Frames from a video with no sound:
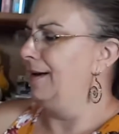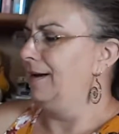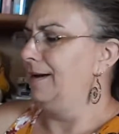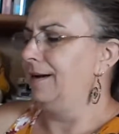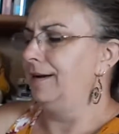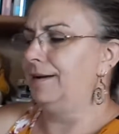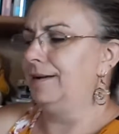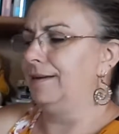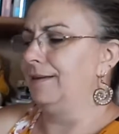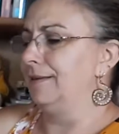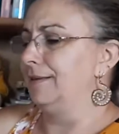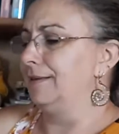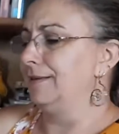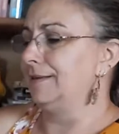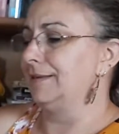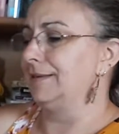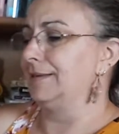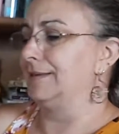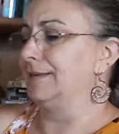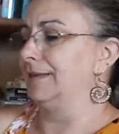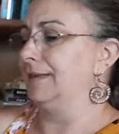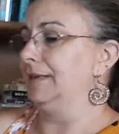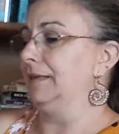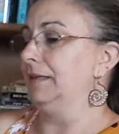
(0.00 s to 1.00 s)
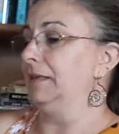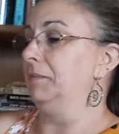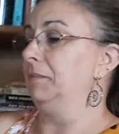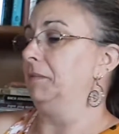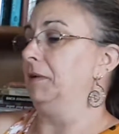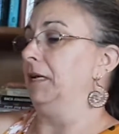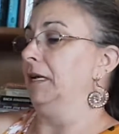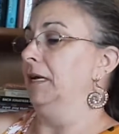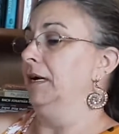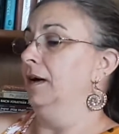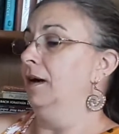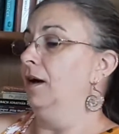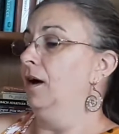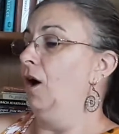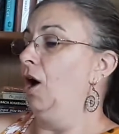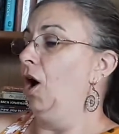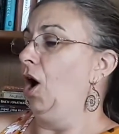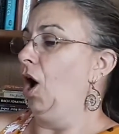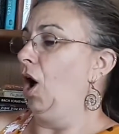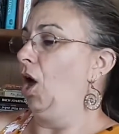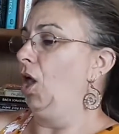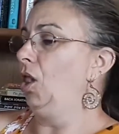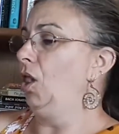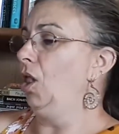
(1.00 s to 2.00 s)
Oh, this is killing me.
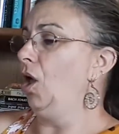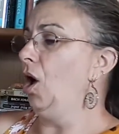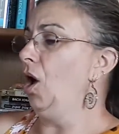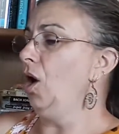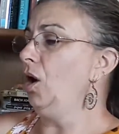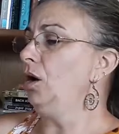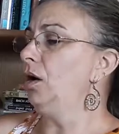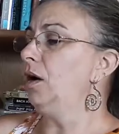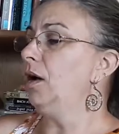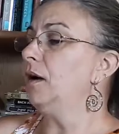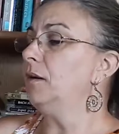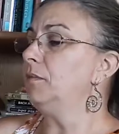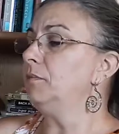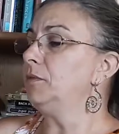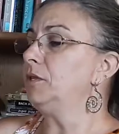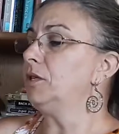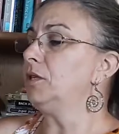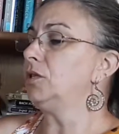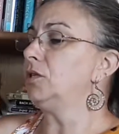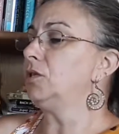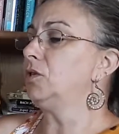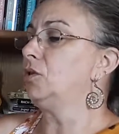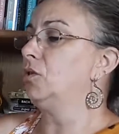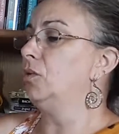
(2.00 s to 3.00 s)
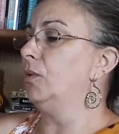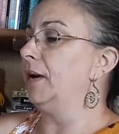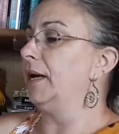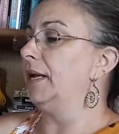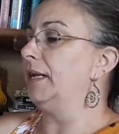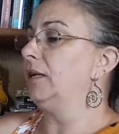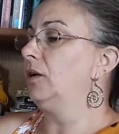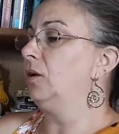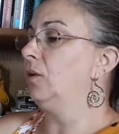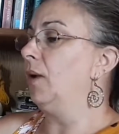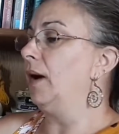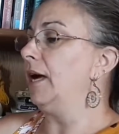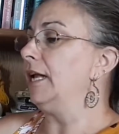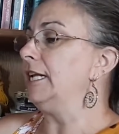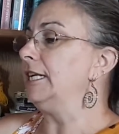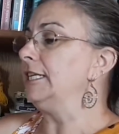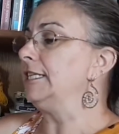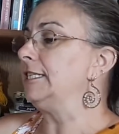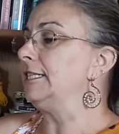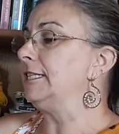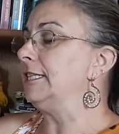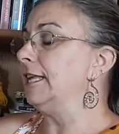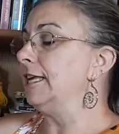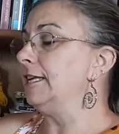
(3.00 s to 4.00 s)
Along comes a squid, quite a
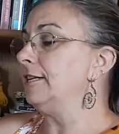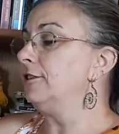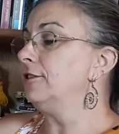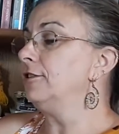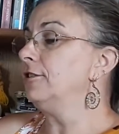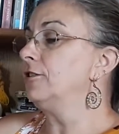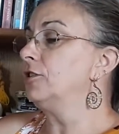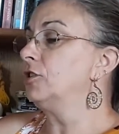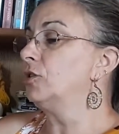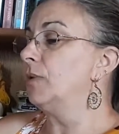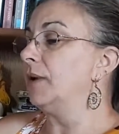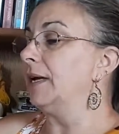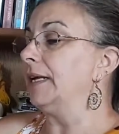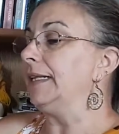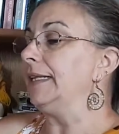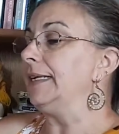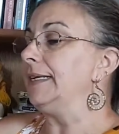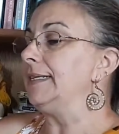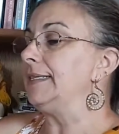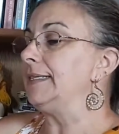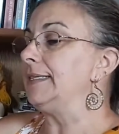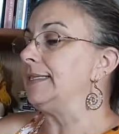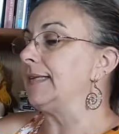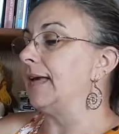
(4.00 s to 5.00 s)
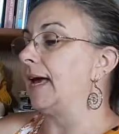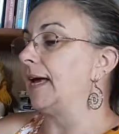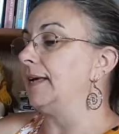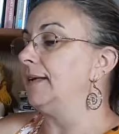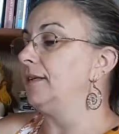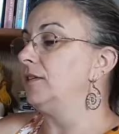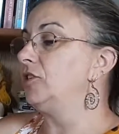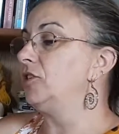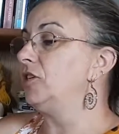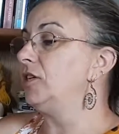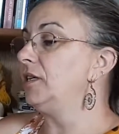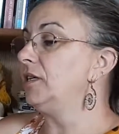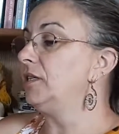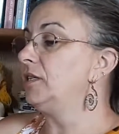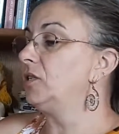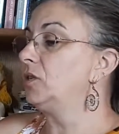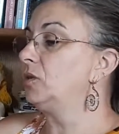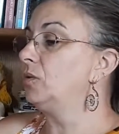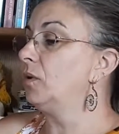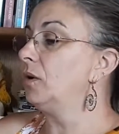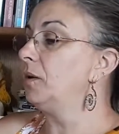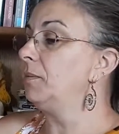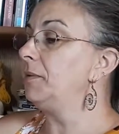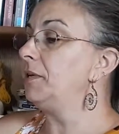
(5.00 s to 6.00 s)
slender, squiggly sight. She is
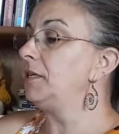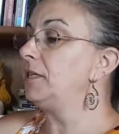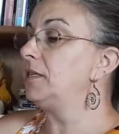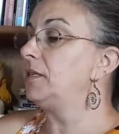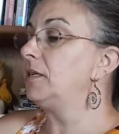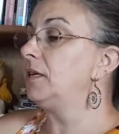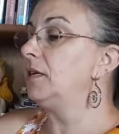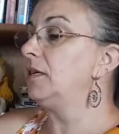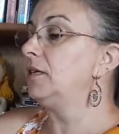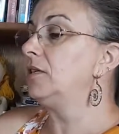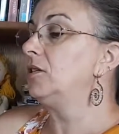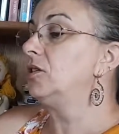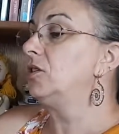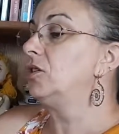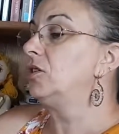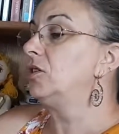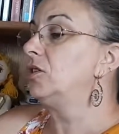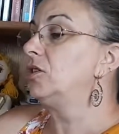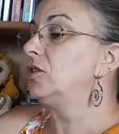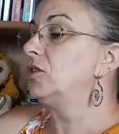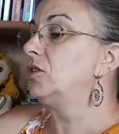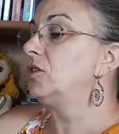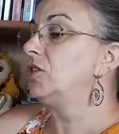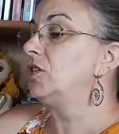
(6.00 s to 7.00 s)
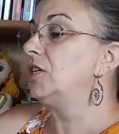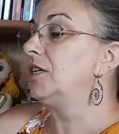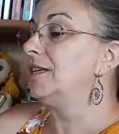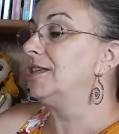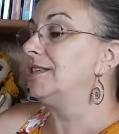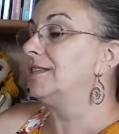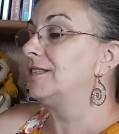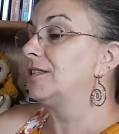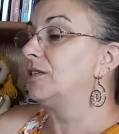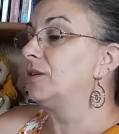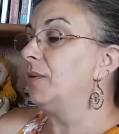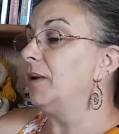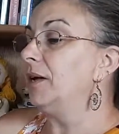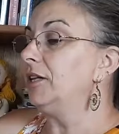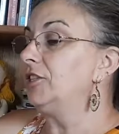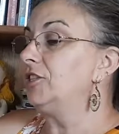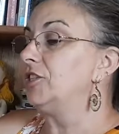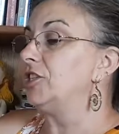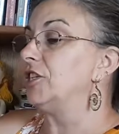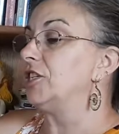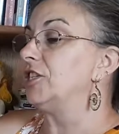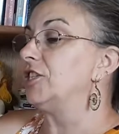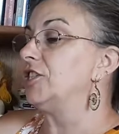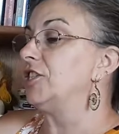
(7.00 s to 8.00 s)
squirmy, she is
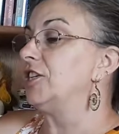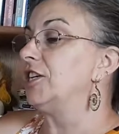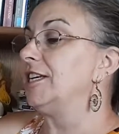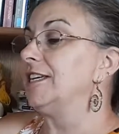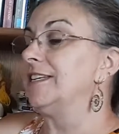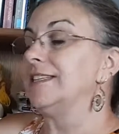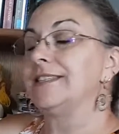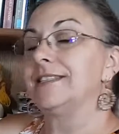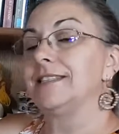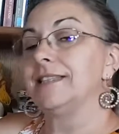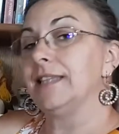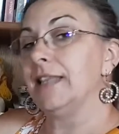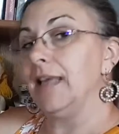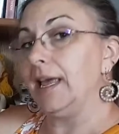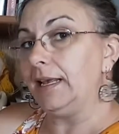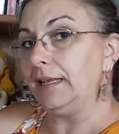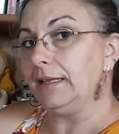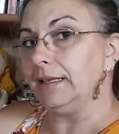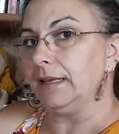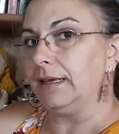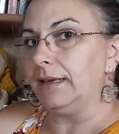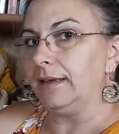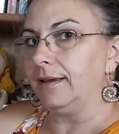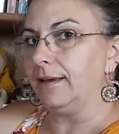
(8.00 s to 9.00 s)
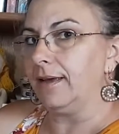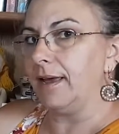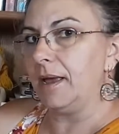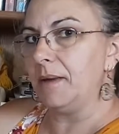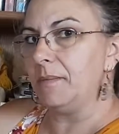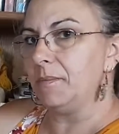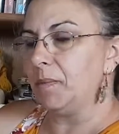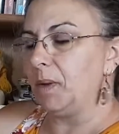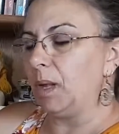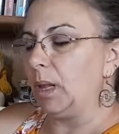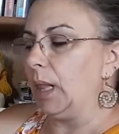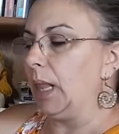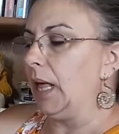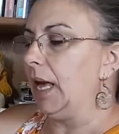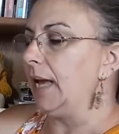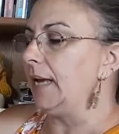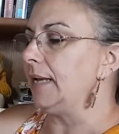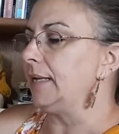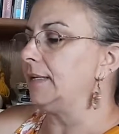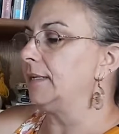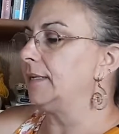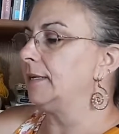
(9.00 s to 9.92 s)
squelchy, she is slightly impolite.